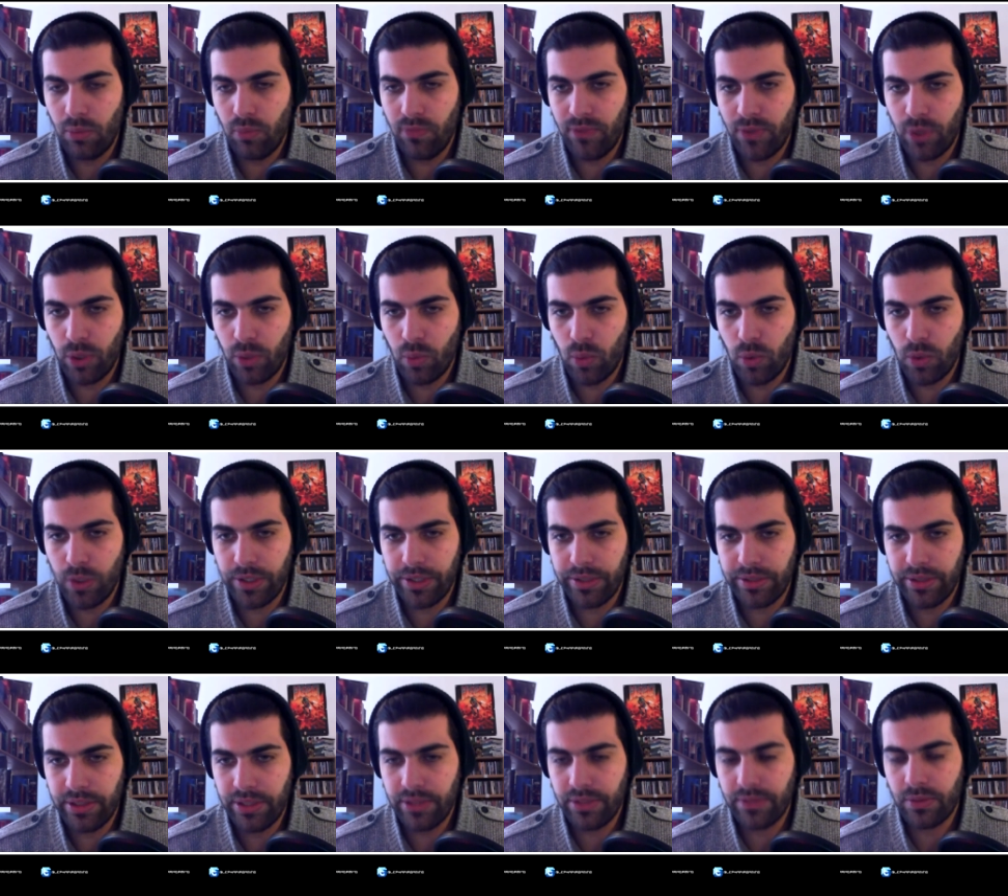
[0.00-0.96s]
Void Walker
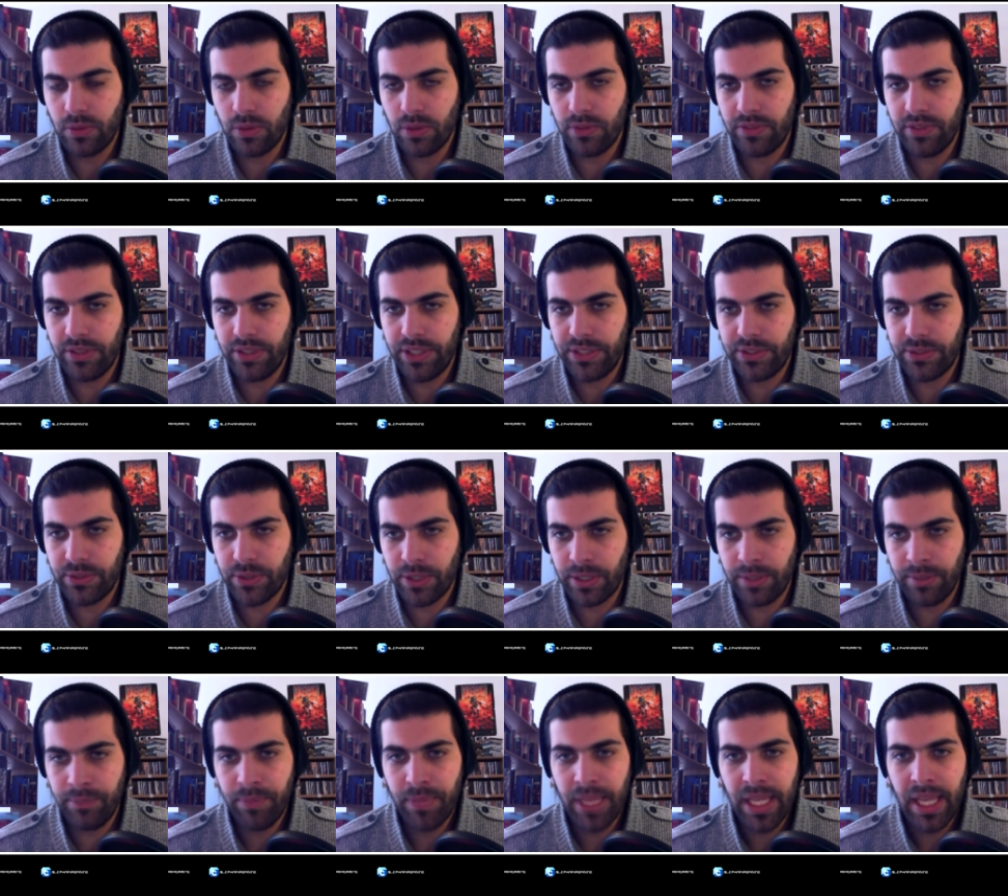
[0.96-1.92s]
is of course very
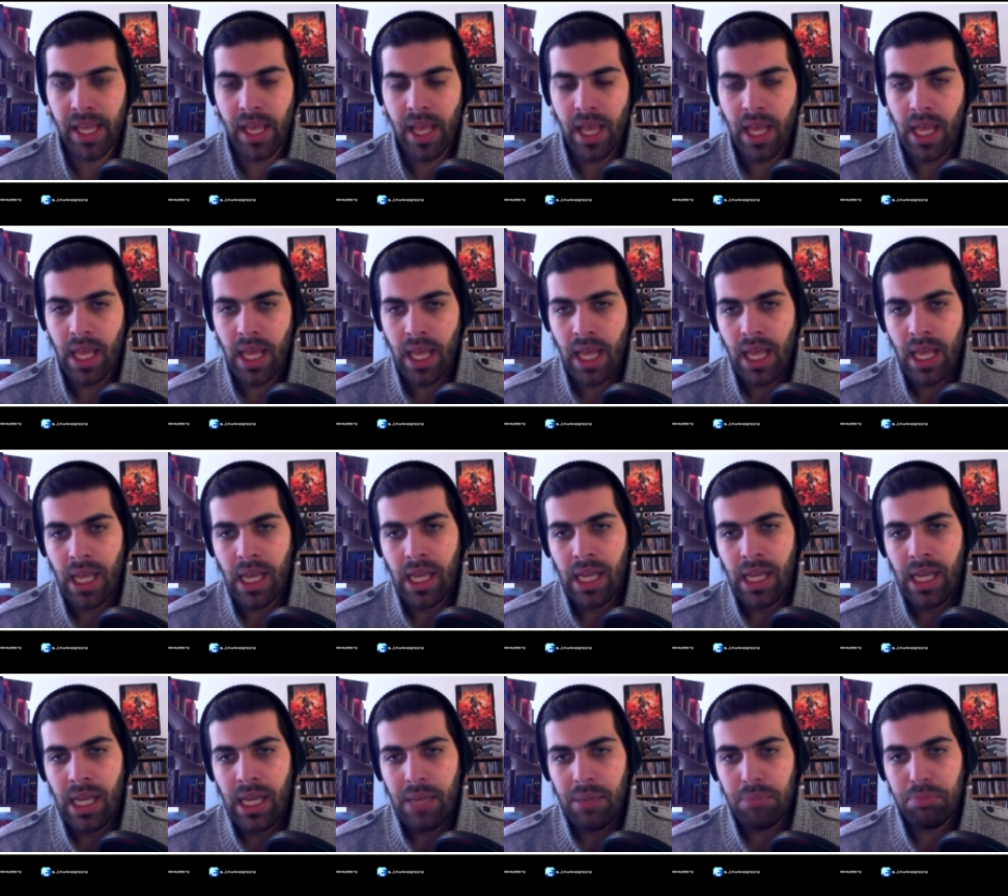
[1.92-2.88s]
strong.
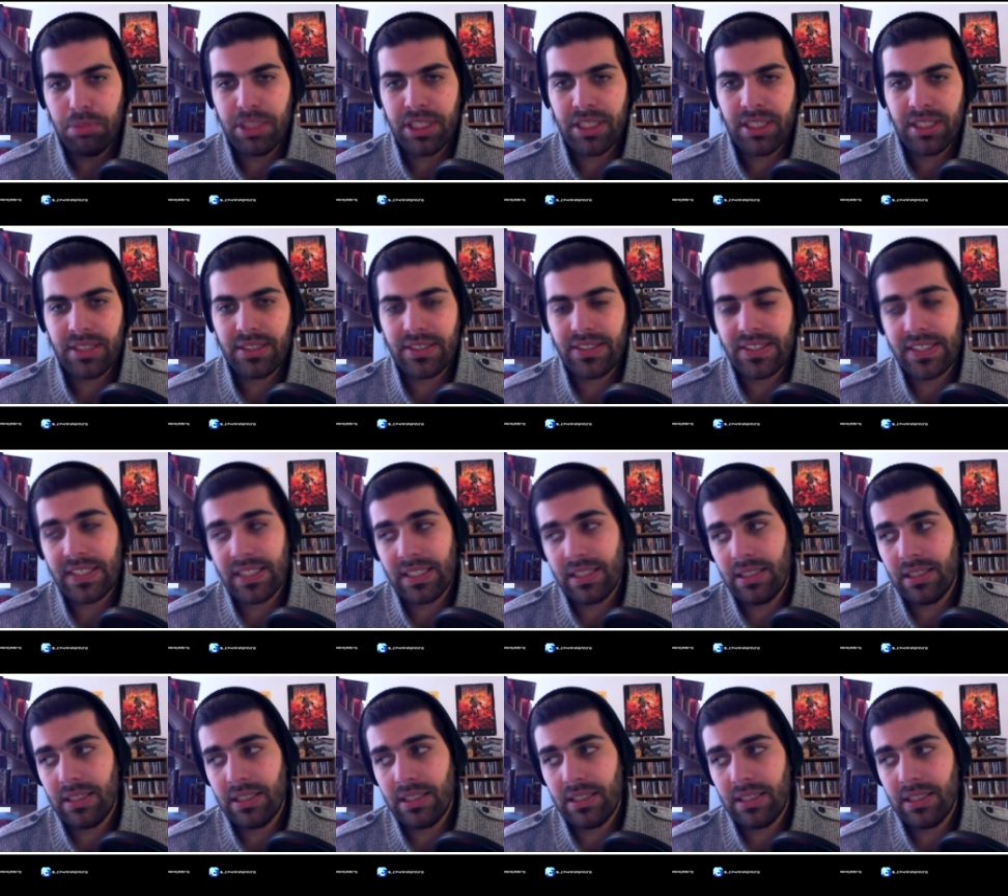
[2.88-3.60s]
But